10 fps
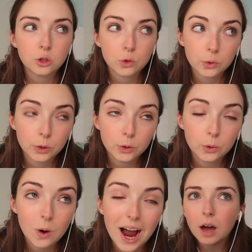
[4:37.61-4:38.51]

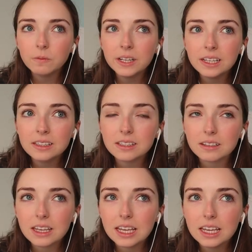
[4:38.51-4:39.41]
true.
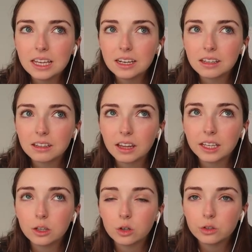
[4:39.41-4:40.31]
Confidence in
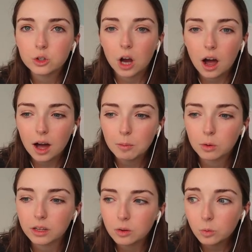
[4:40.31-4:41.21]
like your job
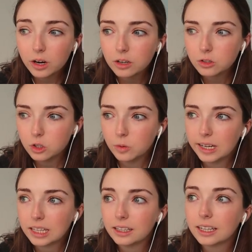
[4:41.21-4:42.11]
or like what you're
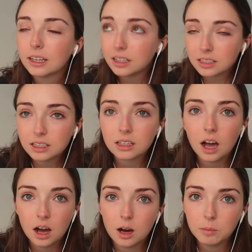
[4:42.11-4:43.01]
doing like doesn't
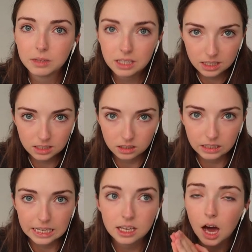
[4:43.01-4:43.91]
come
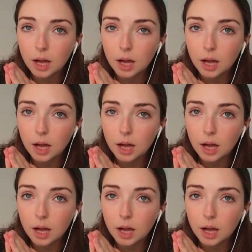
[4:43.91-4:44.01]
easily.